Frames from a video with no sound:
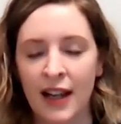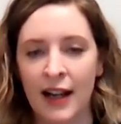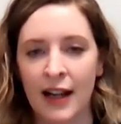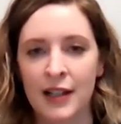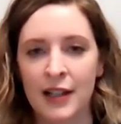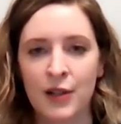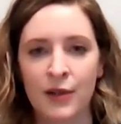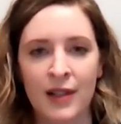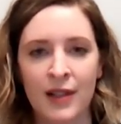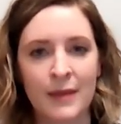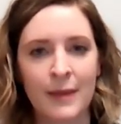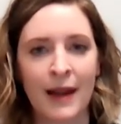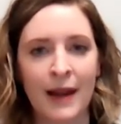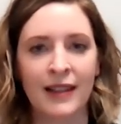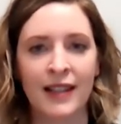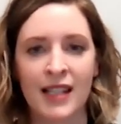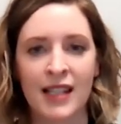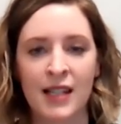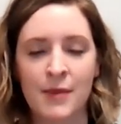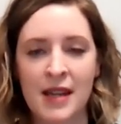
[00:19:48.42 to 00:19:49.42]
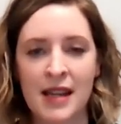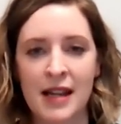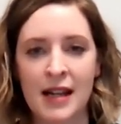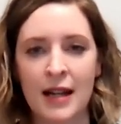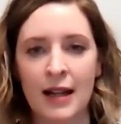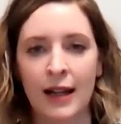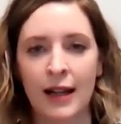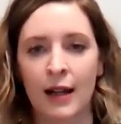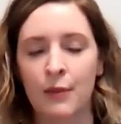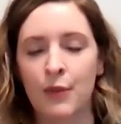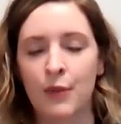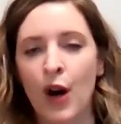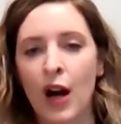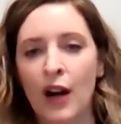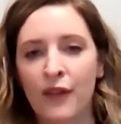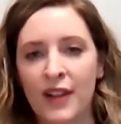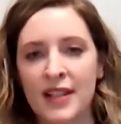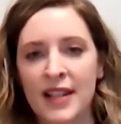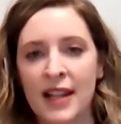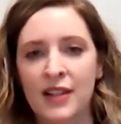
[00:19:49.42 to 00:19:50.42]
Don't expect this to be a
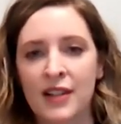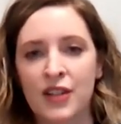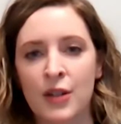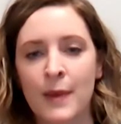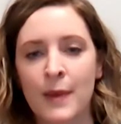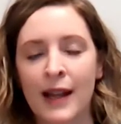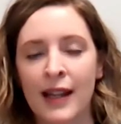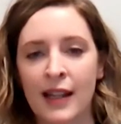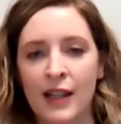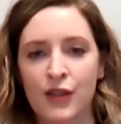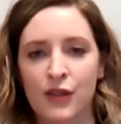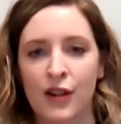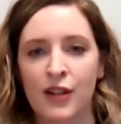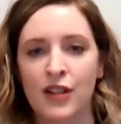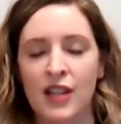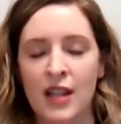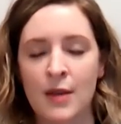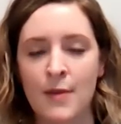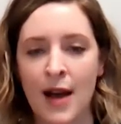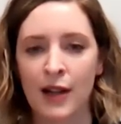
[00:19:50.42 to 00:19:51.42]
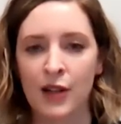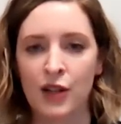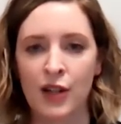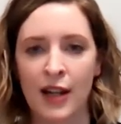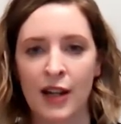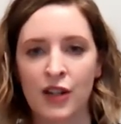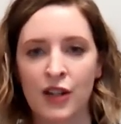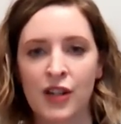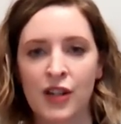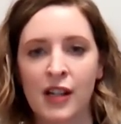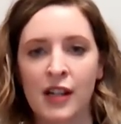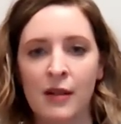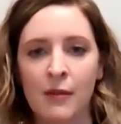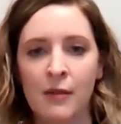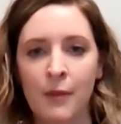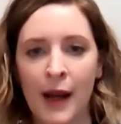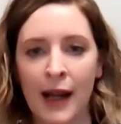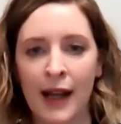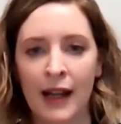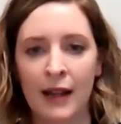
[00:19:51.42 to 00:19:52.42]
profit center by any stretch of the imagination,
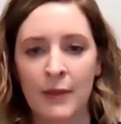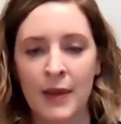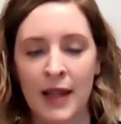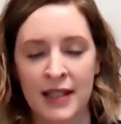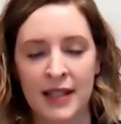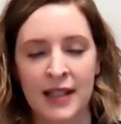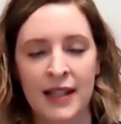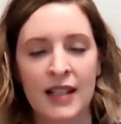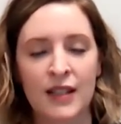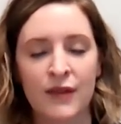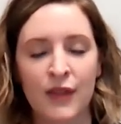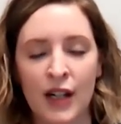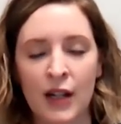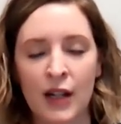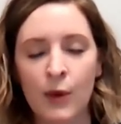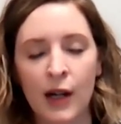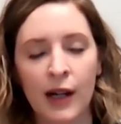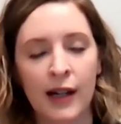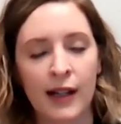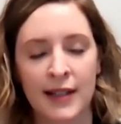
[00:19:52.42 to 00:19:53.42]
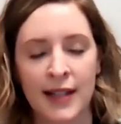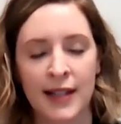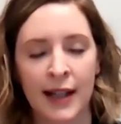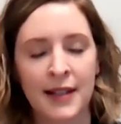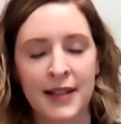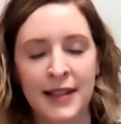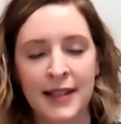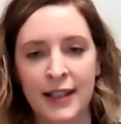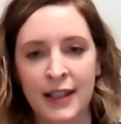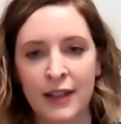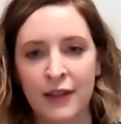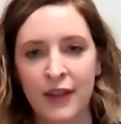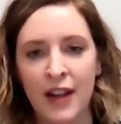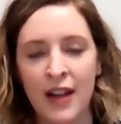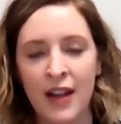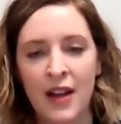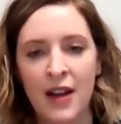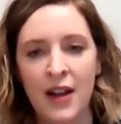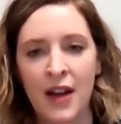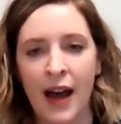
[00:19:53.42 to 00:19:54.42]
but because it is very work intensive.
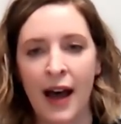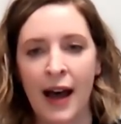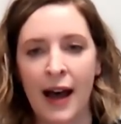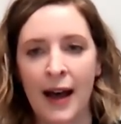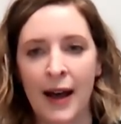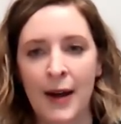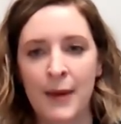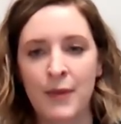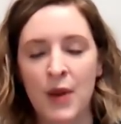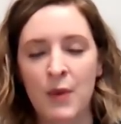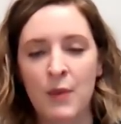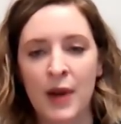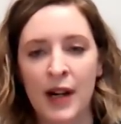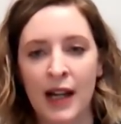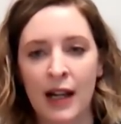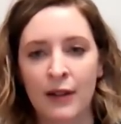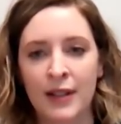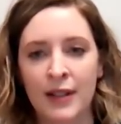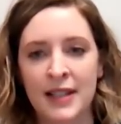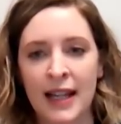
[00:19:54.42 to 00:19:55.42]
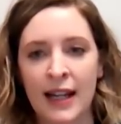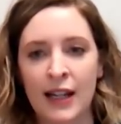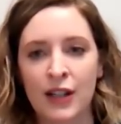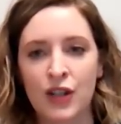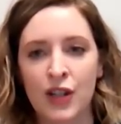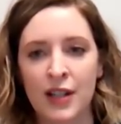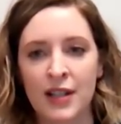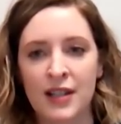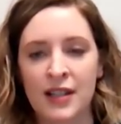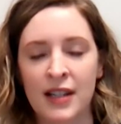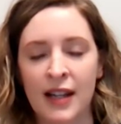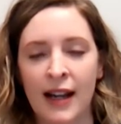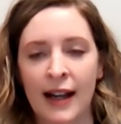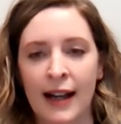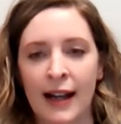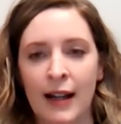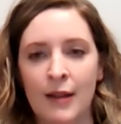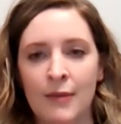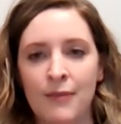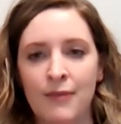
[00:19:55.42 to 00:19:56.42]
But I would say just,
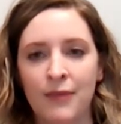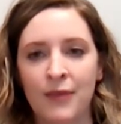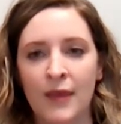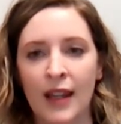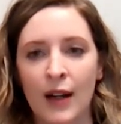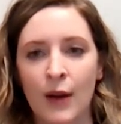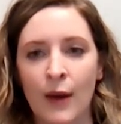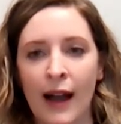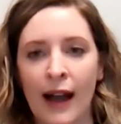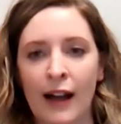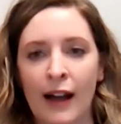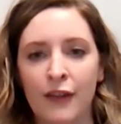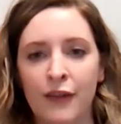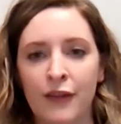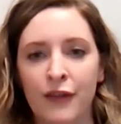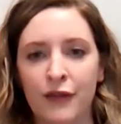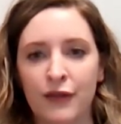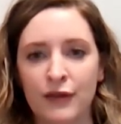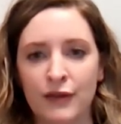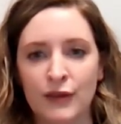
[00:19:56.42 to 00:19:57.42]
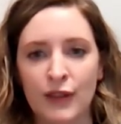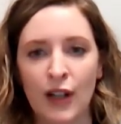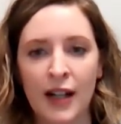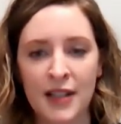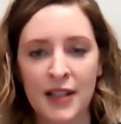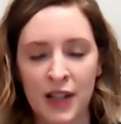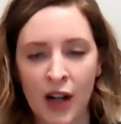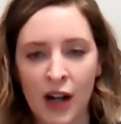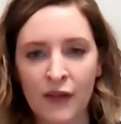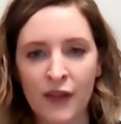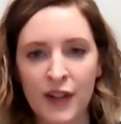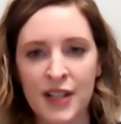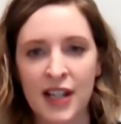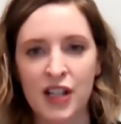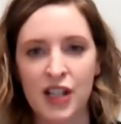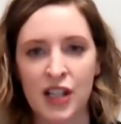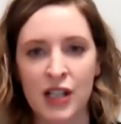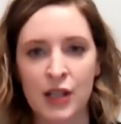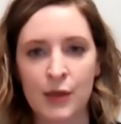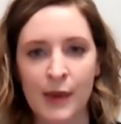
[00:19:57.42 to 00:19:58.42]
have lots of
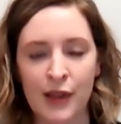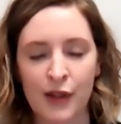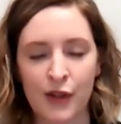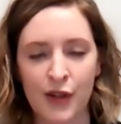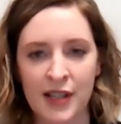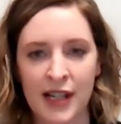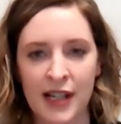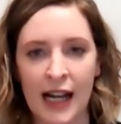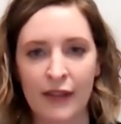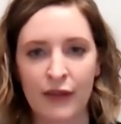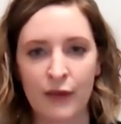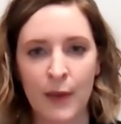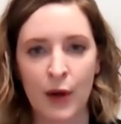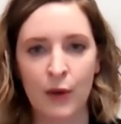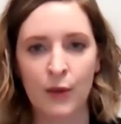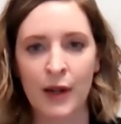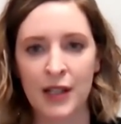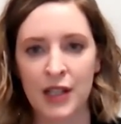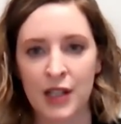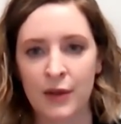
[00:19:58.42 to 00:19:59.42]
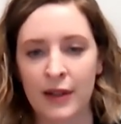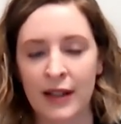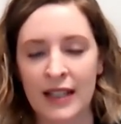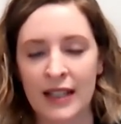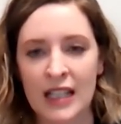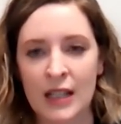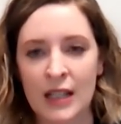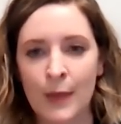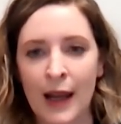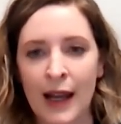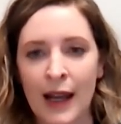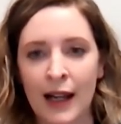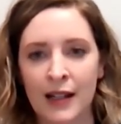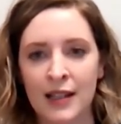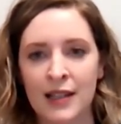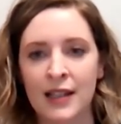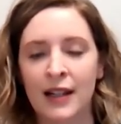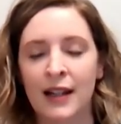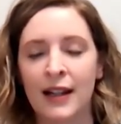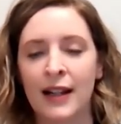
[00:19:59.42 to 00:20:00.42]
conversations with your staff about what to
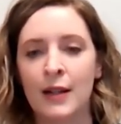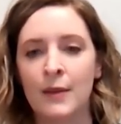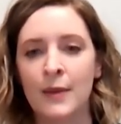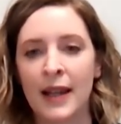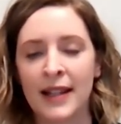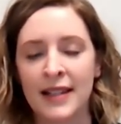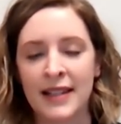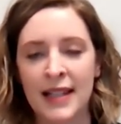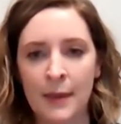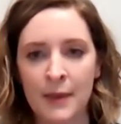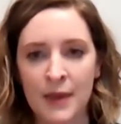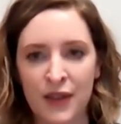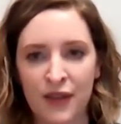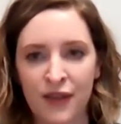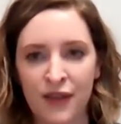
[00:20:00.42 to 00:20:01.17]
expect, accept